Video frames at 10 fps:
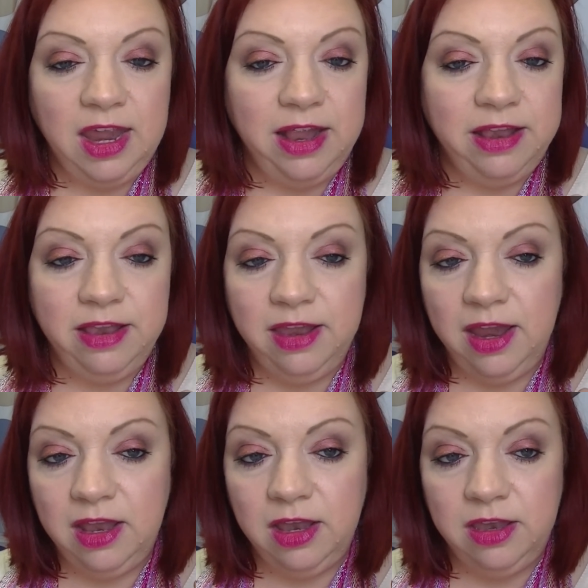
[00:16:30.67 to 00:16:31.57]
It,
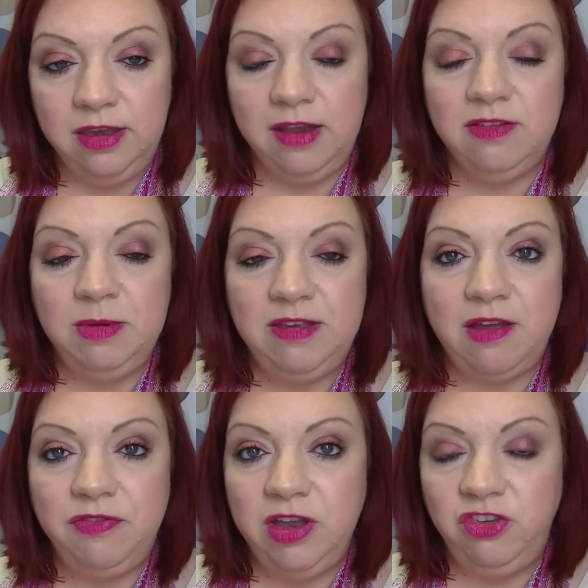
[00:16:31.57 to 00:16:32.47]
it gives me
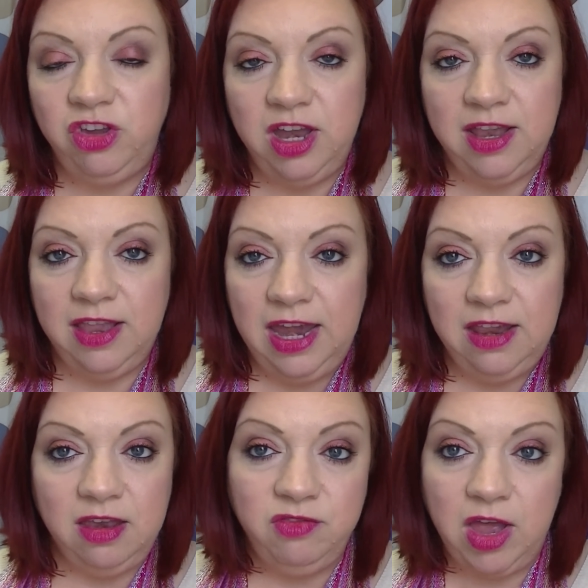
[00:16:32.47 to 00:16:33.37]
definition and
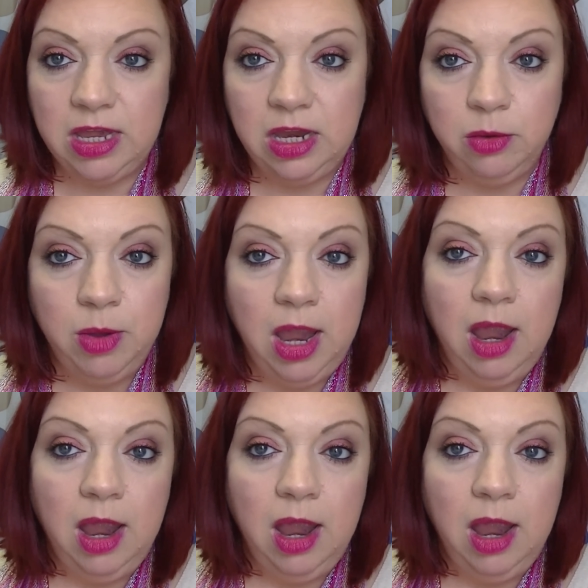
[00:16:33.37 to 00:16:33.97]
length and volume.